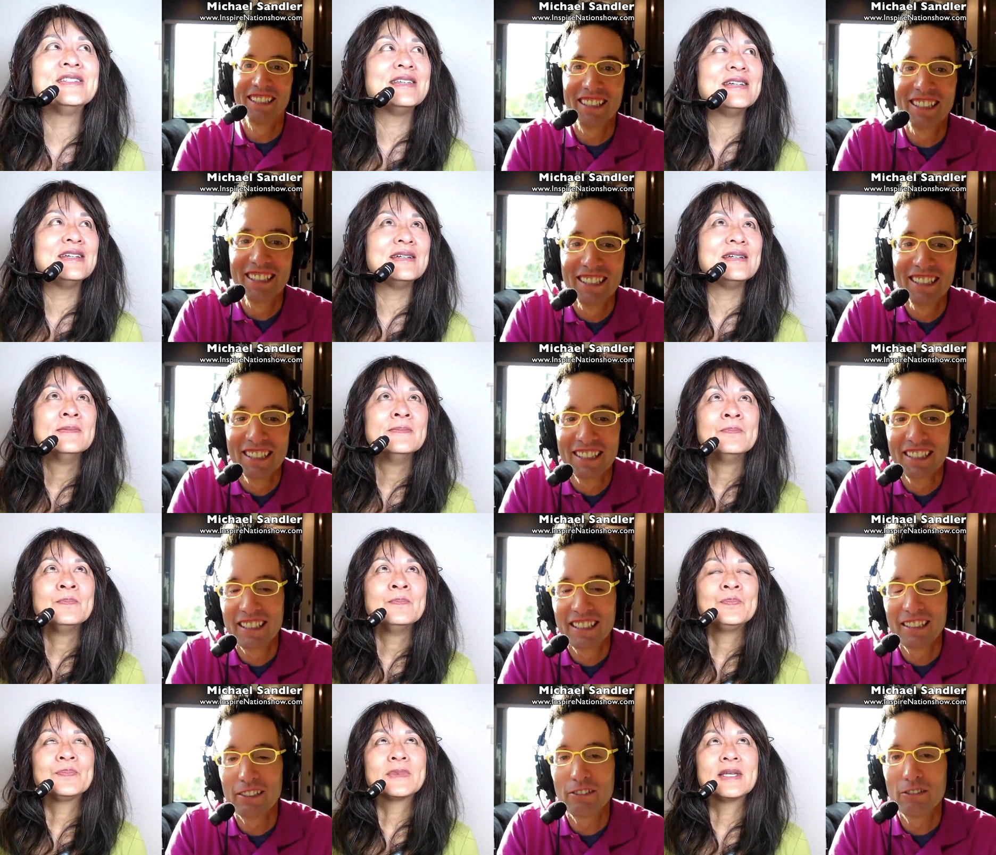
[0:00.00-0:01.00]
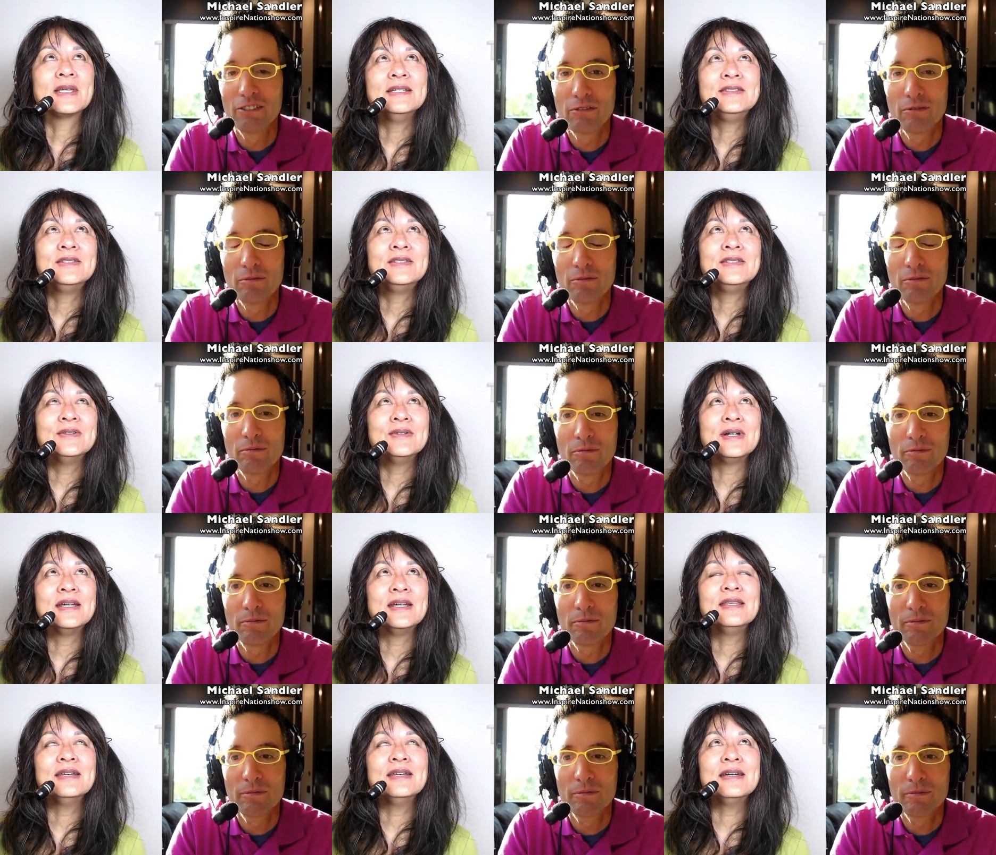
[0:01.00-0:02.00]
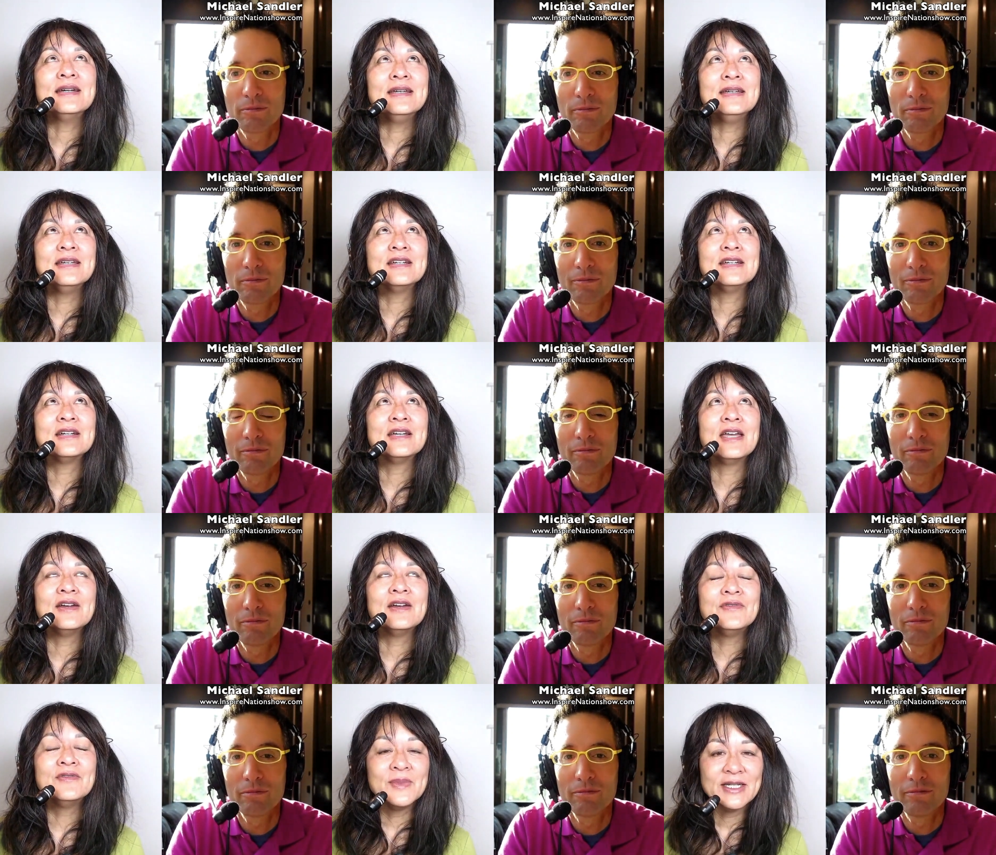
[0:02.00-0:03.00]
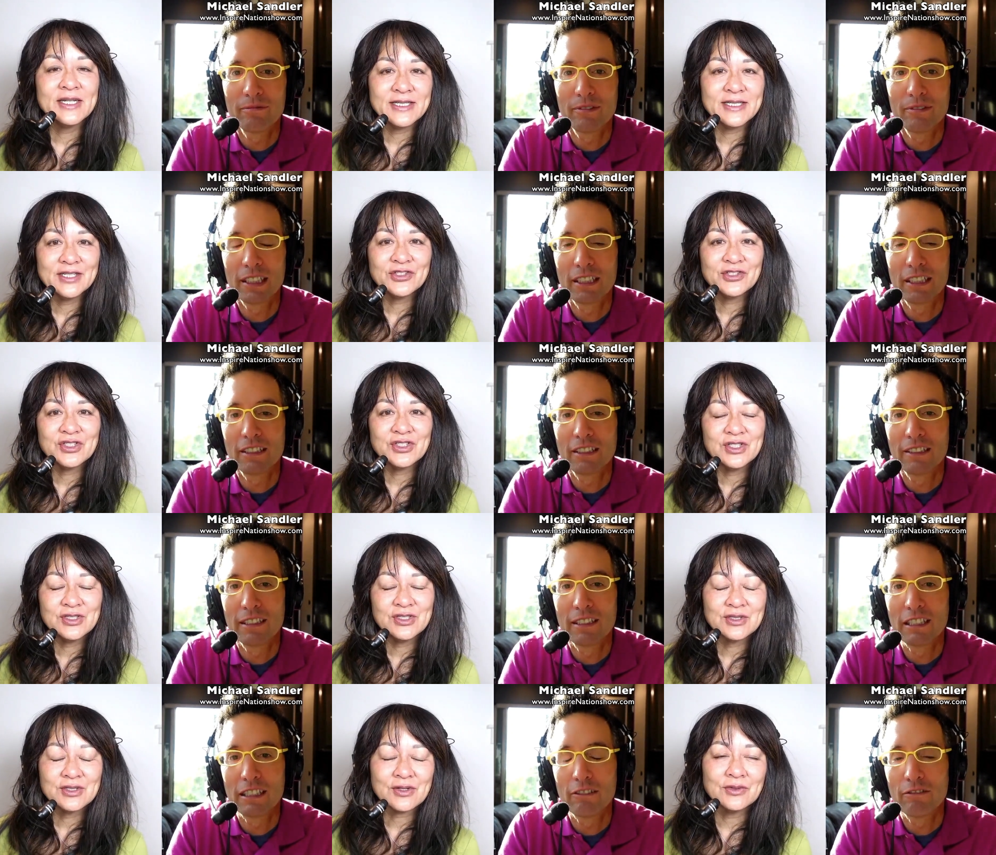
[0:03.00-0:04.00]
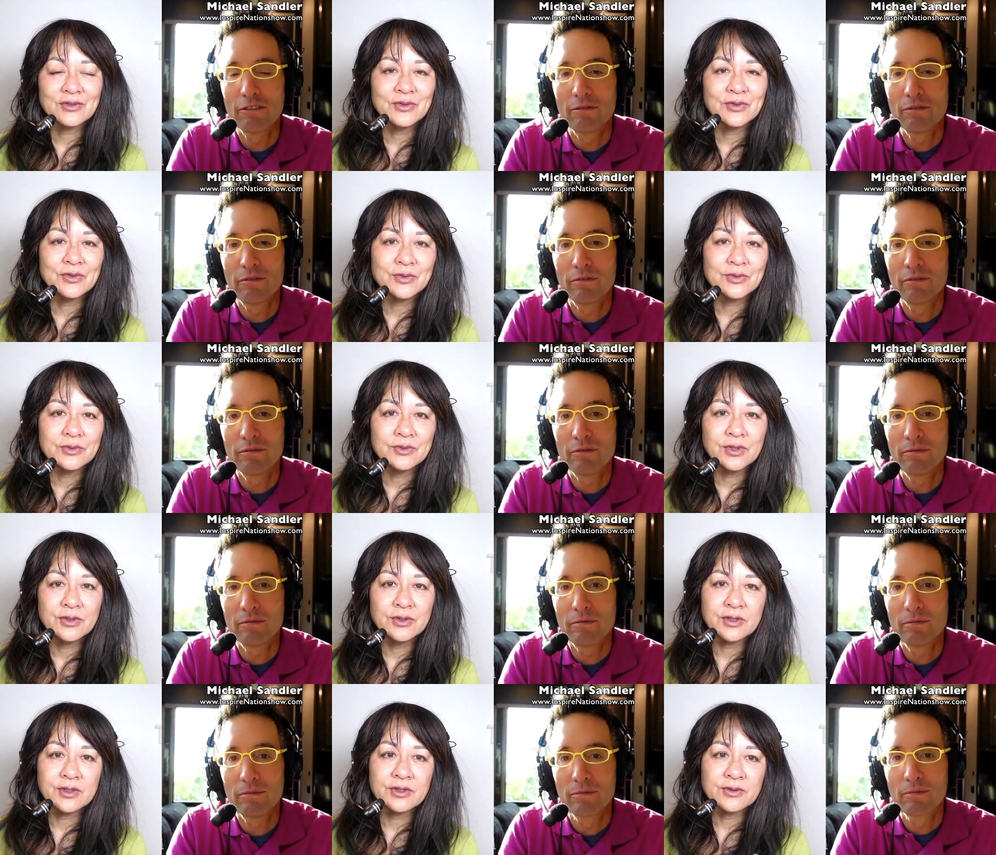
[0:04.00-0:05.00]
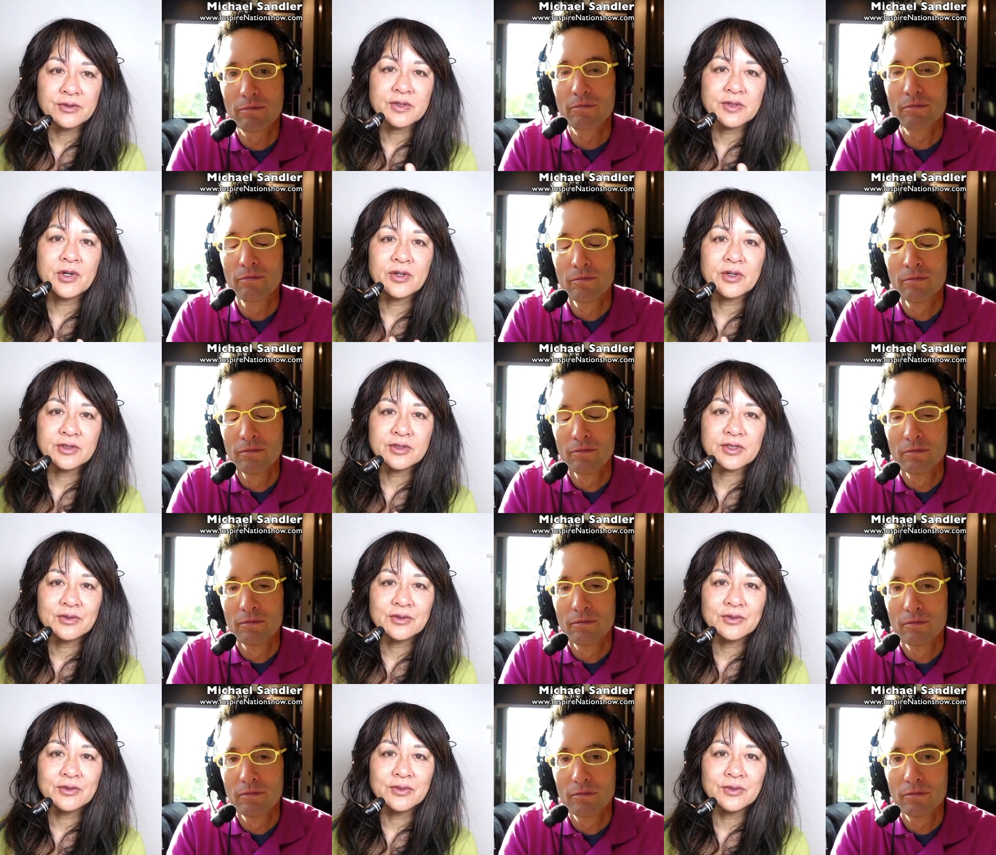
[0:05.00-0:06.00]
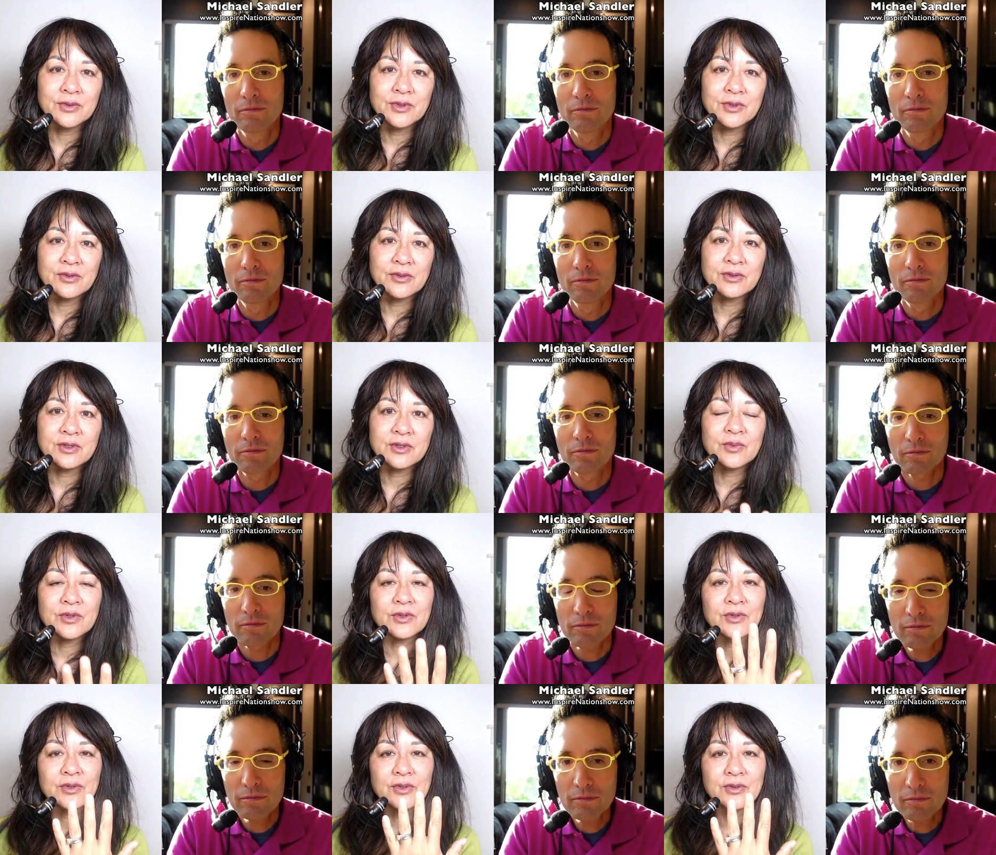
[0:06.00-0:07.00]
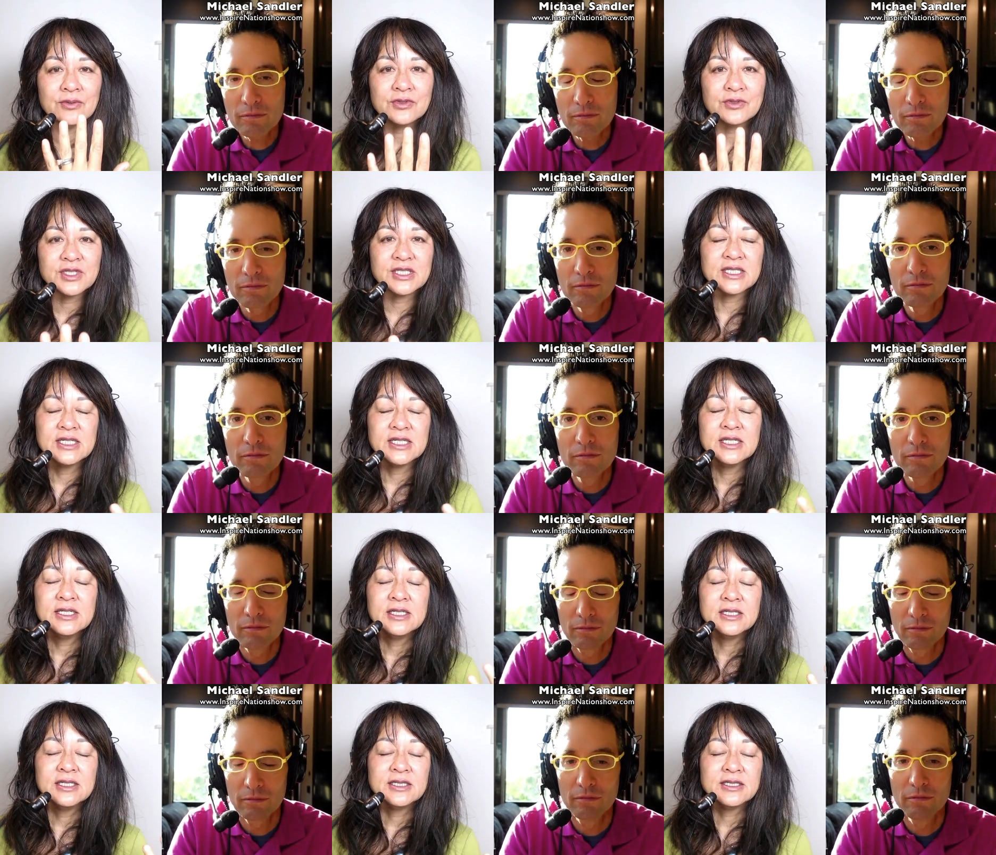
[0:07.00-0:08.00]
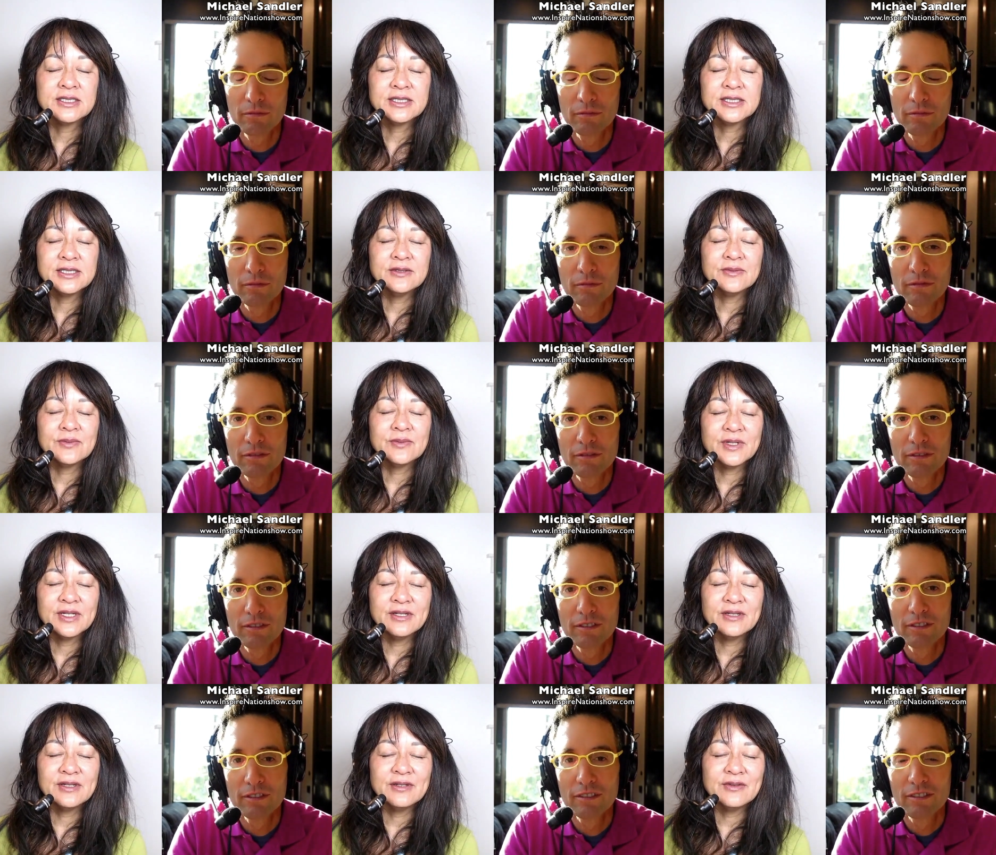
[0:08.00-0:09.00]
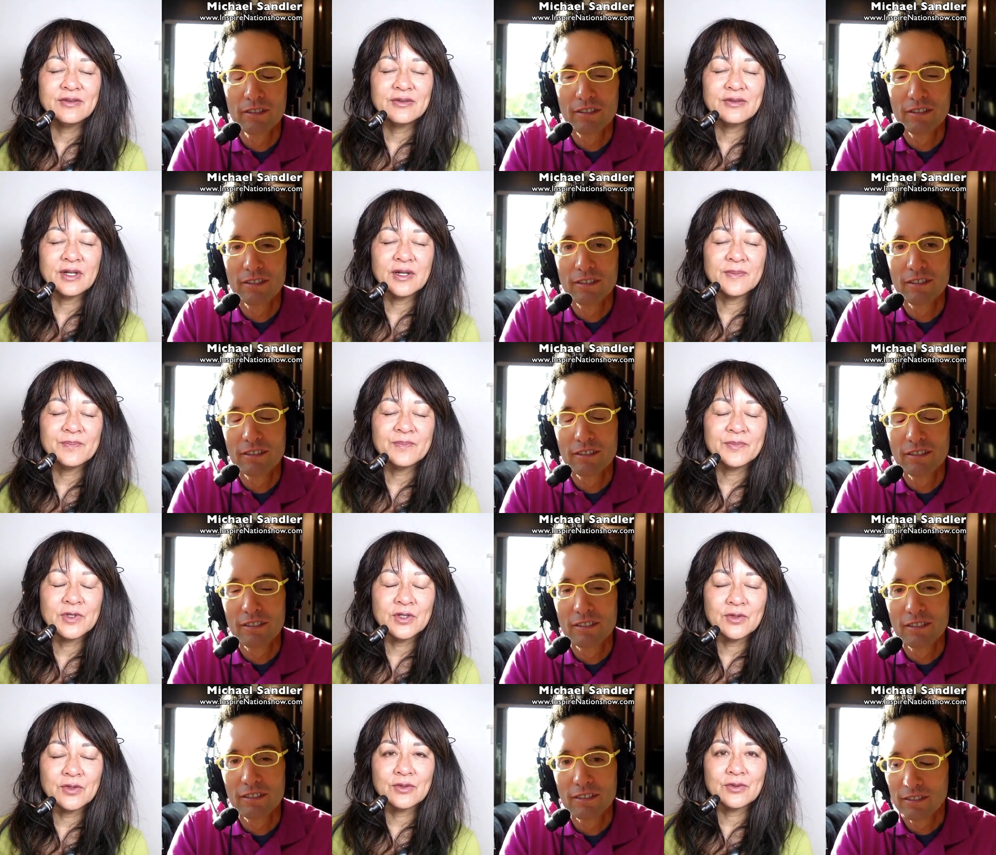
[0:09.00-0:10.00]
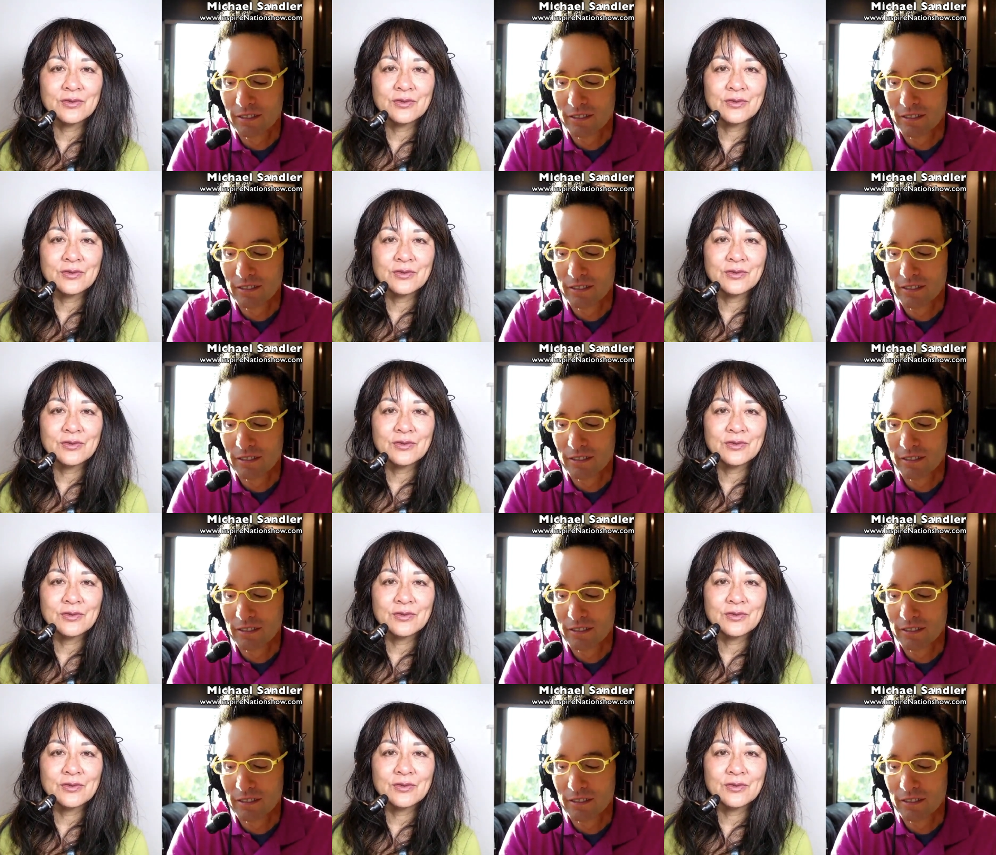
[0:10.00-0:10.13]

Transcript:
Speaker 1: that I don't. I think I I have a meditation, and it's called Guru Yoga. There's a part that's called Guru Yoga where you just sit with um, your